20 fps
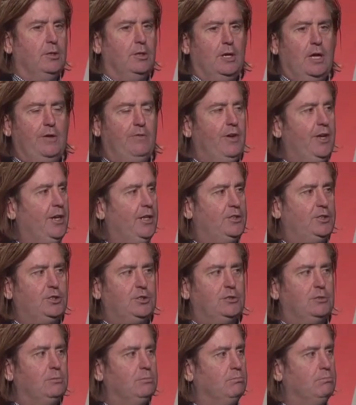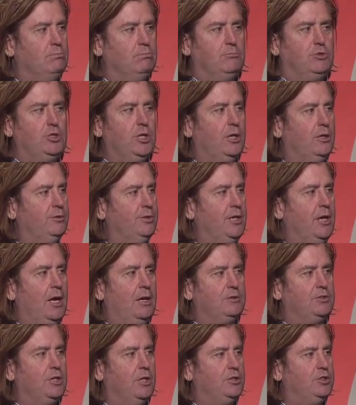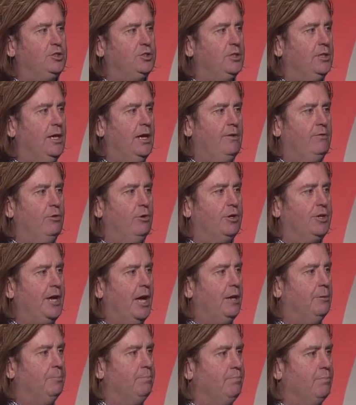And then it's generally not touched ever again.